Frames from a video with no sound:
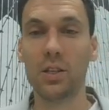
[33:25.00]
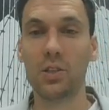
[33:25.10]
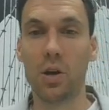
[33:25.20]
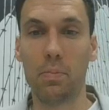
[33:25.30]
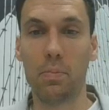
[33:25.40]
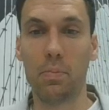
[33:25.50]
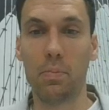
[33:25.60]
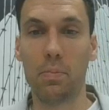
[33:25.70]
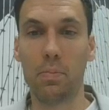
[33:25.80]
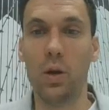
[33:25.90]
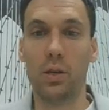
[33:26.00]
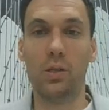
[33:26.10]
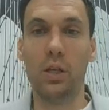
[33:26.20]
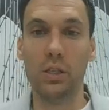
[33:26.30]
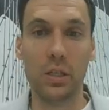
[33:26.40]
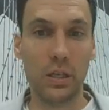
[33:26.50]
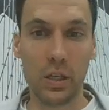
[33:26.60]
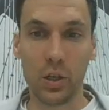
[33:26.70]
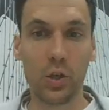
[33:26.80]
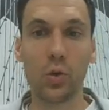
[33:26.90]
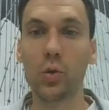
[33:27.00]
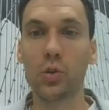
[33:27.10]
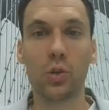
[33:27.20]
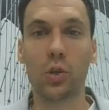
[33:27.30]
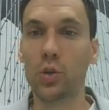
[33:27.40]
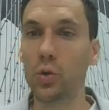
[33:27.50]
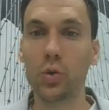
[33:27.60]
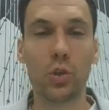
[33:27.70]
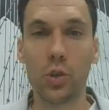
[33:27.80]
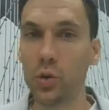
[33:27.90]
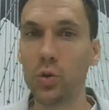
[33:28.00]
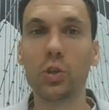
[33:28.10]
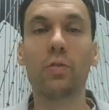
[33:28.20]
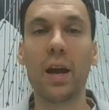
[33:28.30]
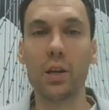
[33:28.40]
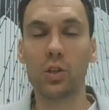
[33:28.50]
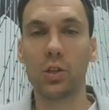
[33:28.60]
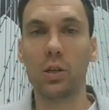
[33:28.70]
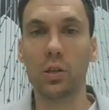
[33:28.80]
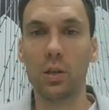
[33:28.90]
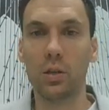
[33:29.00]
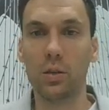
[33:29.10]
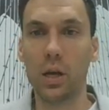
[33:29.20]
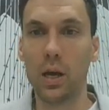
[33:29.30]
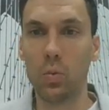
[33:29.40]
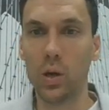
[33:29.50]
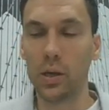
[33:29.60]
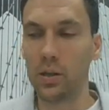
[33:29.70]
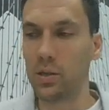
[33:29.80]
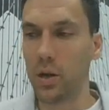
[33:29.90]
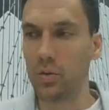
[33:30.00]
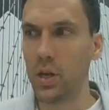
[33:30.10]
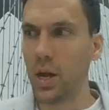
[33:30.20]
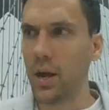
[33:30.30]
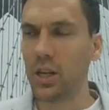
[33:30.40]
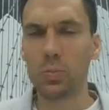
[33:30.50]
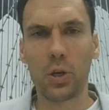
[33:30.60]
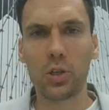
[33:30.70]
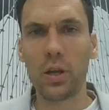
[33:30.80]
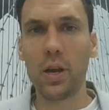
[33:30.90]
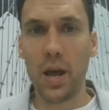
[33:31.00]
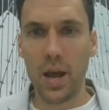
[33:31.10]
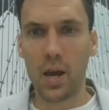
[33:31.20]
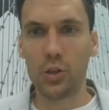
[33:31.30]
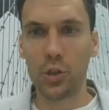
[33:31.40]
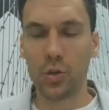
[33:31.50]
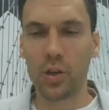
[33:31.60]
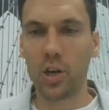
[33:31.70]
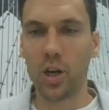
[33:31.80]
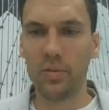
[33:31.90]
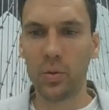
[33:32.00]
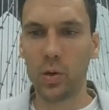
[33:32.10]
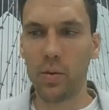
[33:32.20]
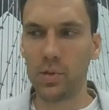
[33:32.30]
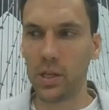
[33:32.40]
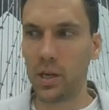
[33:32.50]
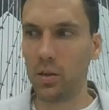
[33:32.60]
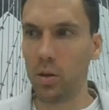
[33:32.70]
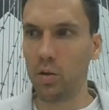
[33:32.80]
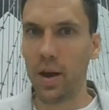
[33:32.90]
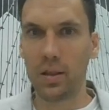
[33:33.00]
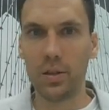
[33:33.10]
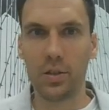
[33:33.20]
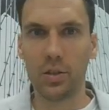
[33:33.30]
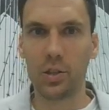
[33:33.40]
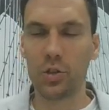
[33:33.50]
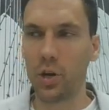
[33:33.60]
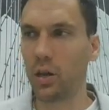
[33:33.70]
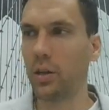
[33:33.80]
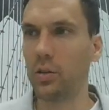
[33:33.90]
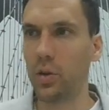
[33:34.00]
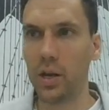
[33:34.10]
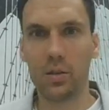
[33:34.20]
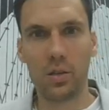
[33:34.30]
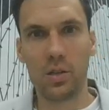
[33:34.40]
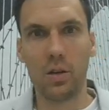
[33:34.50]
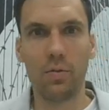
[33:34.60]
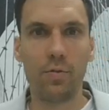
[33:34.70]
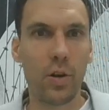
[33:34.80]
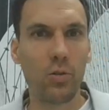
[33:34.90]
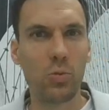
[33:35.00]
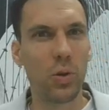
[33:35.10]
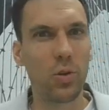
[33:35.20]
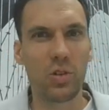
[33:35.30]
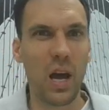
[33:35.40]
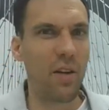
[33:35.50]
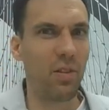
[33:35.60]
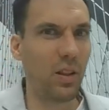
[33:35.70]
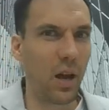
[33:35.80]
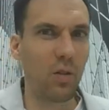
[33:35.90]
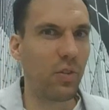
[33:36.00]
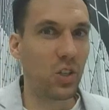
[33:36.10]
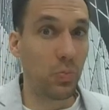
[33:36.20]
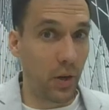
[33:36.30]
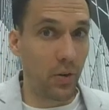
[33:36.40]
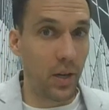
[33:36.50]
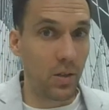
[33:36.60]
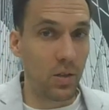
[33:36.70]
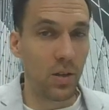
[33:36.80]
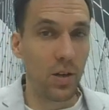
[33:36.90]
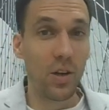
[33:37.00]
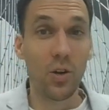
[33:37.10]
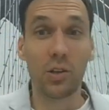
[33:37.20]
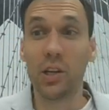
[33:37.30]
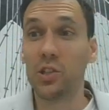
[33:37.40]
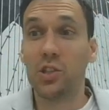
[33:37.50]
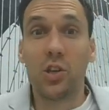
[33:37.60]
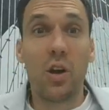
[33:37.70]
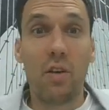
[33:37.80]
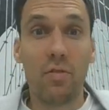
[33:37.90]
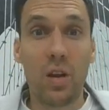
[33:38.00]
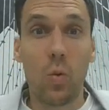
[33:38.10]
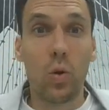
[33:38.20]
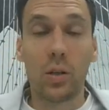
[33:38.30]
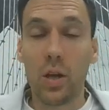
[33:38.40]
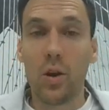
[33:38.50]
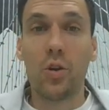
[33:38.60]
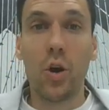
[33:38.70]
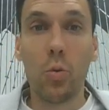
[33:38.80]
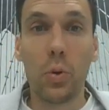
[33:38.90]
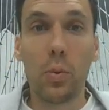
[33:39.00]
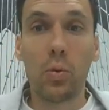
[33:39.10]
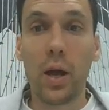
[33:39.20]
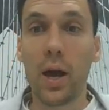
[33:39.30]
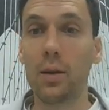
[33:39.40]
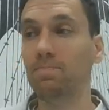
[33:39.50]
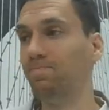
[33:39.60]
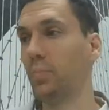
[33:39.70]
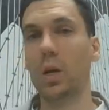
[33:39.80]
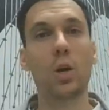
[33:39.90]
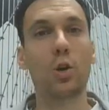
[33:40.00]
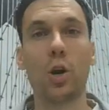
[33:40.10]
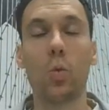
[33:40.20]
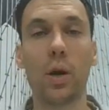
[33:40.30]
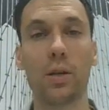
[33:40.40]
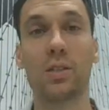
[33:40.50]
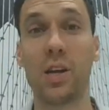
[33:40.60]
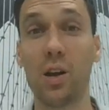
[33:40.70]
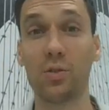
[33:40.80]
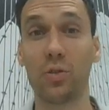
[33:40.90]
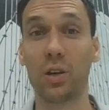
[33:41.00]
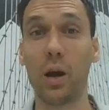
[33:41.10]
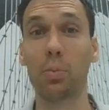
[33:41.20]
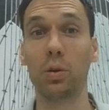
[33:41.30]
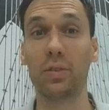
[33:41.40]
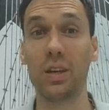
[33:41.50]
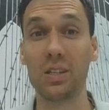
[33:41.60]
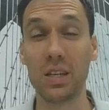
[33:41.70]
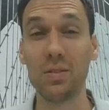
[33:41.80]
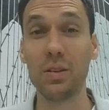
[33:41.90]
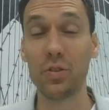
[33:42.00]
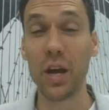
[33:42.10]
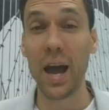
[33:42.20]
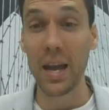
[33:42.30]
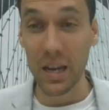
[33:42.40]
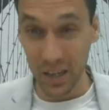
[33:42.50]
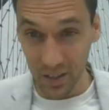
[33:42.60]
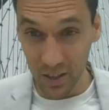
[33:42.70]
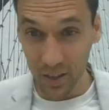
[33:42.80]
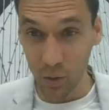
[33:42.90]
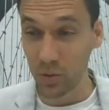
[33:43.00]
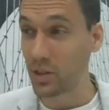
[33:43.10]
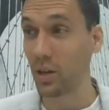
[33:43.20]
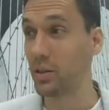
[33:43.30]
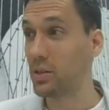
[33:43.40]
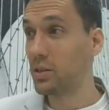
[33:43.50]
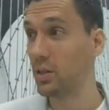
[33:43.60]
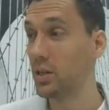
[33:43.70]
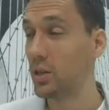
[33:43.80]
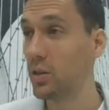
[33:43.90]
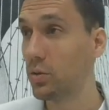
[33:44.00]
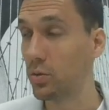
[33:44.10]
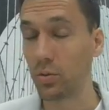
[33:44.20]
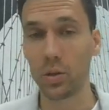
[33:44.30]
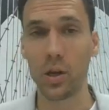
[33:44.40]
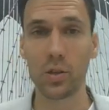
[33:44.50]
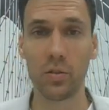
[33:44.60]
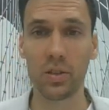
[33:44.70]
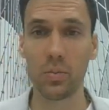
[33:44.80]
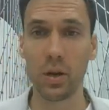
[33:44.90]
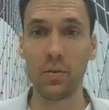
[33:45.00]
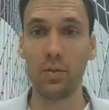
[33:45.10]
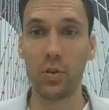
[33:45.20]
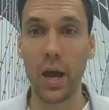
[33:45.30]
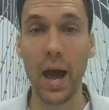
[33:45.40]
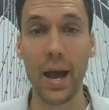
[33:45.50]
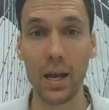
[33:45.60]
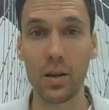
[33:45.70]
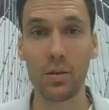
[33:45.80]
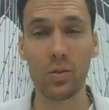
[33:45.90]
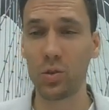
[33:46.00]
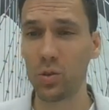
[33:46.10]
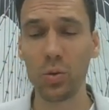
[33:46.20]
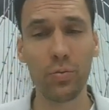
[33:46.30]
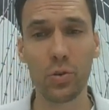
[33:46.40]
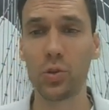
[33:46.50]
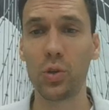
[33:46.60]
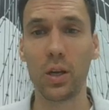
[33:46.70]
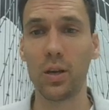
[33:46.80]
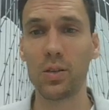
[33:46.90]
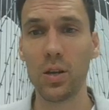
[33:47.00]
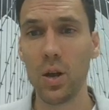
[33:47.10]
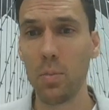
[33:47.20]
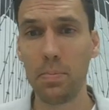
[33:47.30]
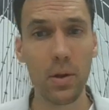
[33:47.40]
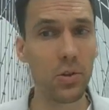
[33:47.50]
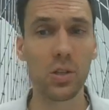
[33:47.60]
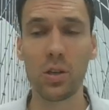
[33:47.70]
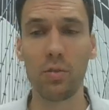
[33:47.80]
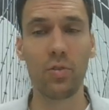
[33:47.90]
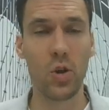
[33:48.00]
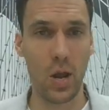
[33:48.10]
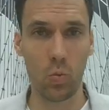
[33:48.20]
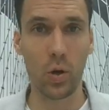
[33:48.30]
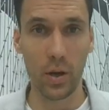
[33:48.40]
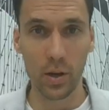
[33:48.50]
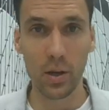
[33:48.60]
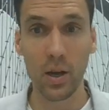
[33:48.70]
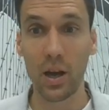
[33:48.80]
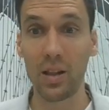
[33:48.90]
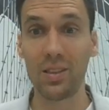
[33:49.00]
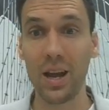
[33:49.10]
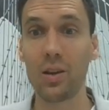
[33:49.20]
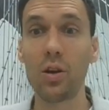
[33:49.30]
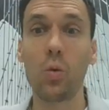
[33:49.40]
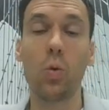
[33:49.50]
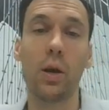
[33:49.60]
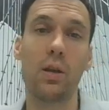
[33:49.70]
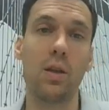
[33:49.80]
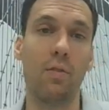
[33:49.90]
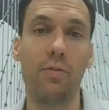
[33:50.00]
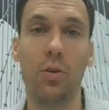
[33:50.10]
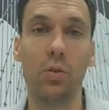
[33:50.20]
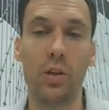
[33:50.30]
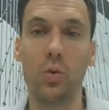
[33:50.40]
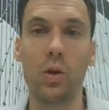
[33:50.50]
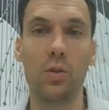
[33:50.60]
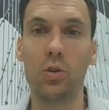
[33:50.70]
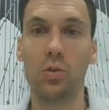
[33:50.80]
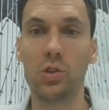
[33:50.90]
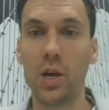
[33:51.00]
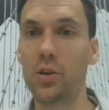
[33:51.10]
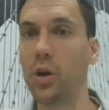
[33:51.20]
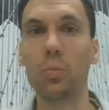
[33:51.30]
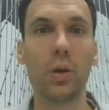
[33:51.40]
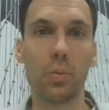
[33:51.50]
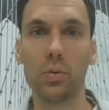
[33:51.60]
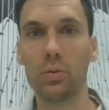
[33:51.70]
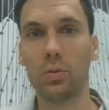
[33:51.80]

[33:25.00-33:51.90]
So building a network is a huge, huge, huge advantage in working in sales, especially now during COVID, when I'm seeing a lot of athletes are struggling to enter certain fields because they have a lack of experience, or they just don't have a network, they don't know people. Hey, go work in sales for a couple of years, and even if you hate it, I wouldn't tell this to clients obviously, but even if you hate it, do it for 2 years, build yourself a network, and then go work in that field that you wanted to, because now you know people